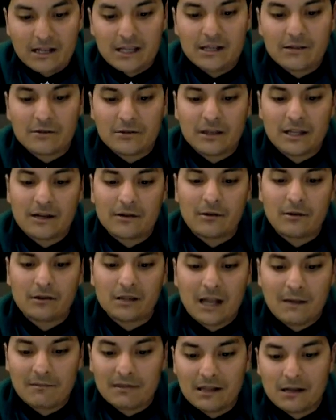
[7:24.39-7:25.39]
The Eagles led
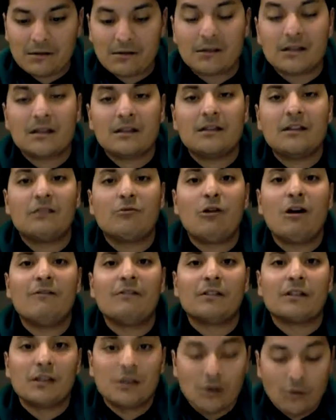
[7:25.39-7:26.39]
all-time series
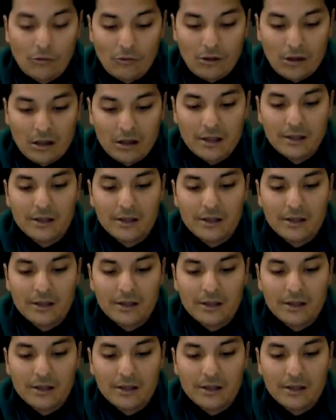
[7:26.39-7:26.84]
16-12-2.